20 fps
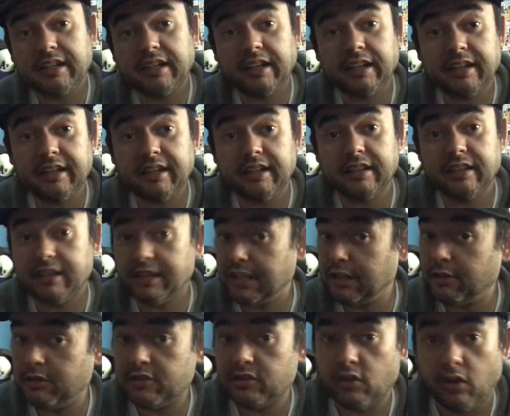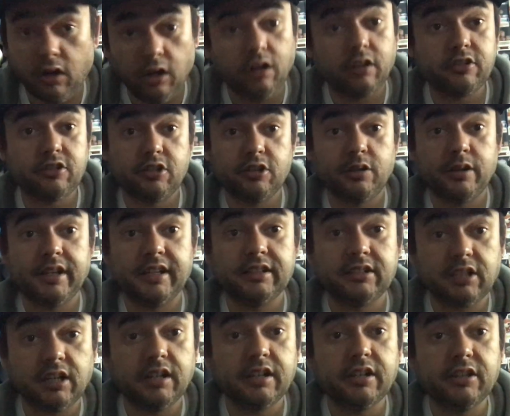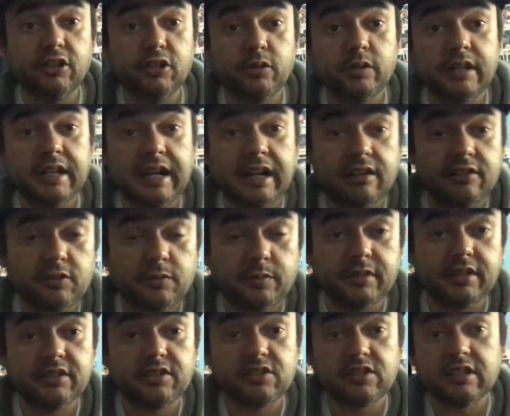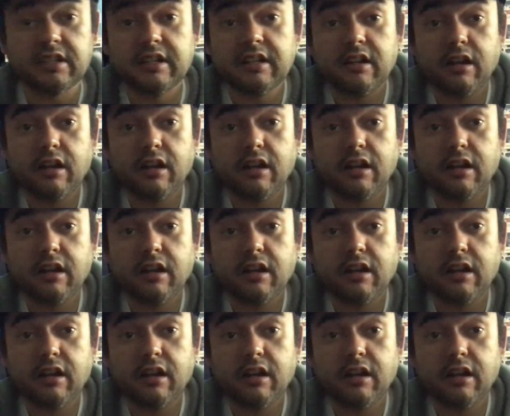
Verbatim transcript: And there was also a ton of new announcements,